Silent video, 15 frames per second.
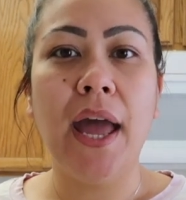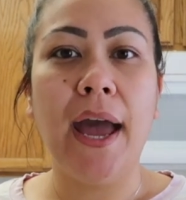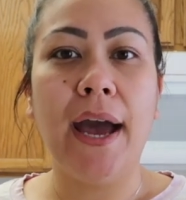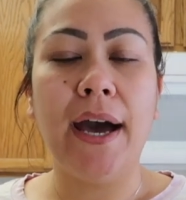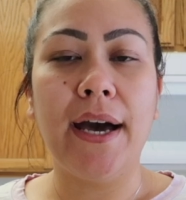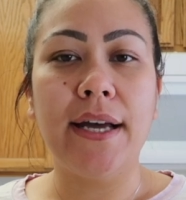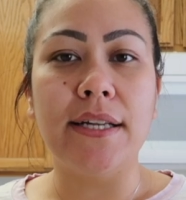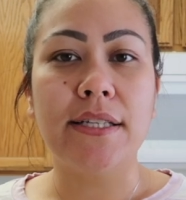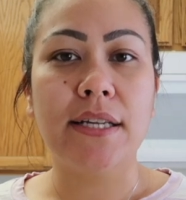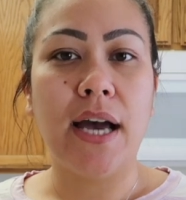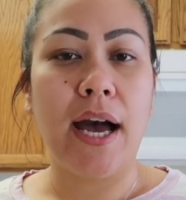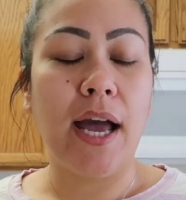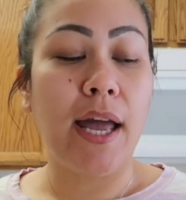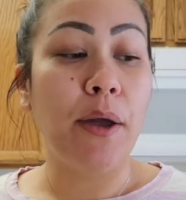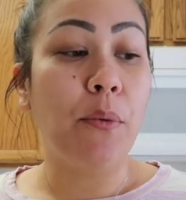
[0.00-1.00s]
And
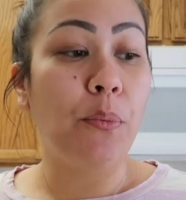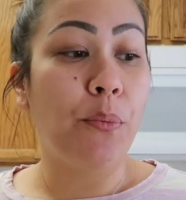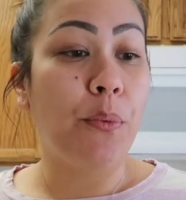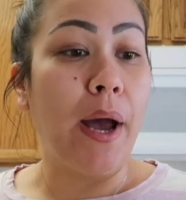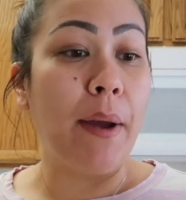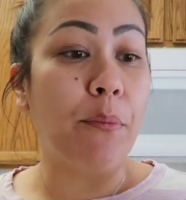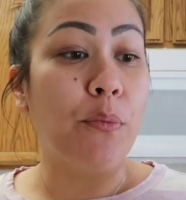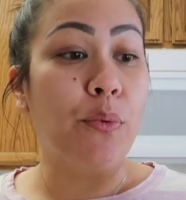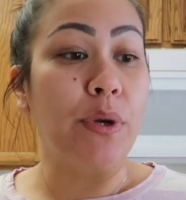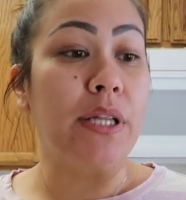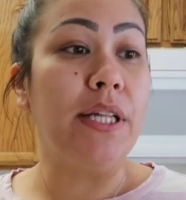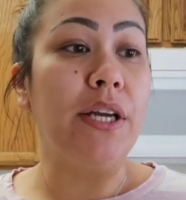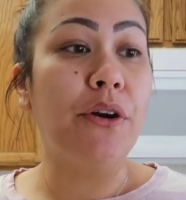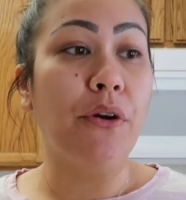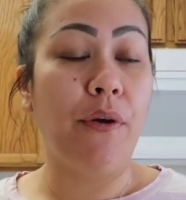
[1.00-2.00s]
I am
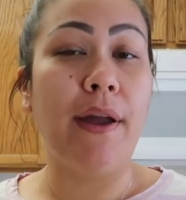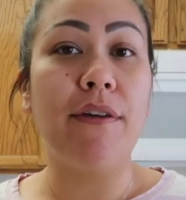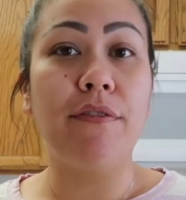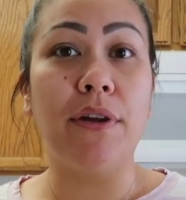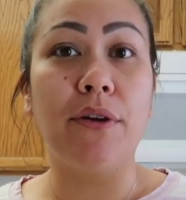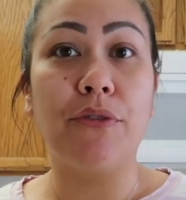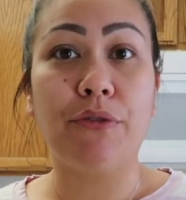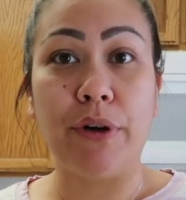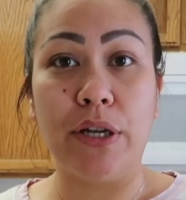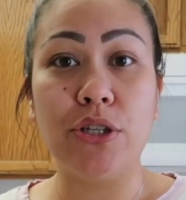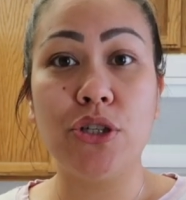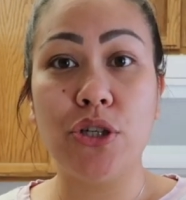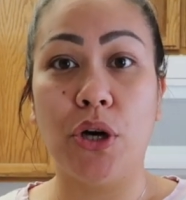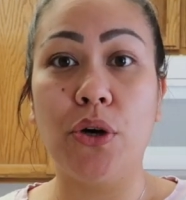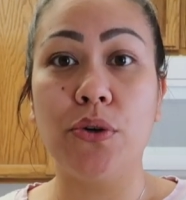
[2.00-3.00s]
really craving
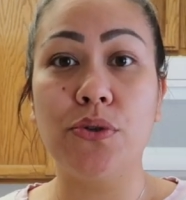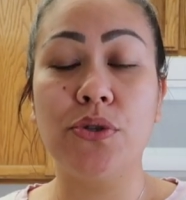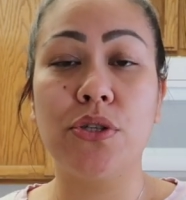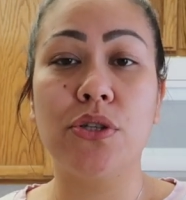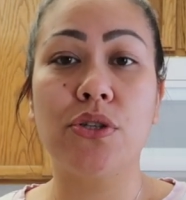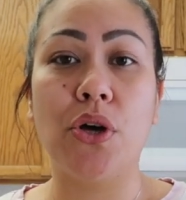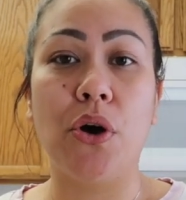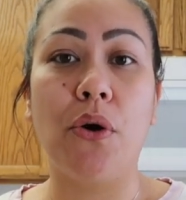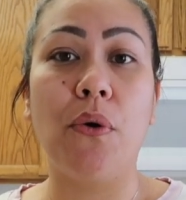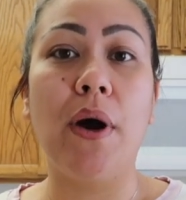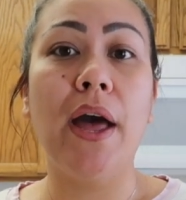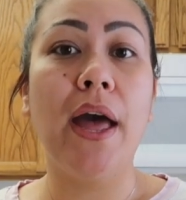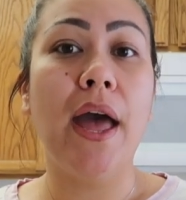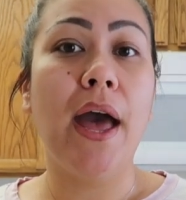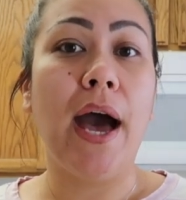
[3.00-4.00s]
French toast, so